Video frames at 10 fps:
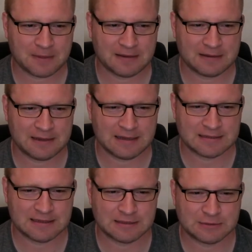
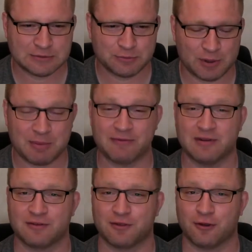As one of my
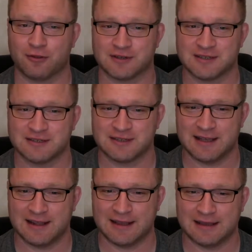favorite authors
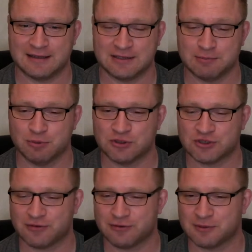said, Jim
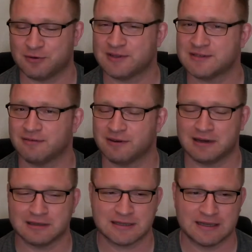Butcher from the Dresden
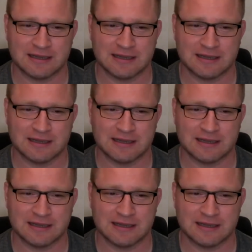Files,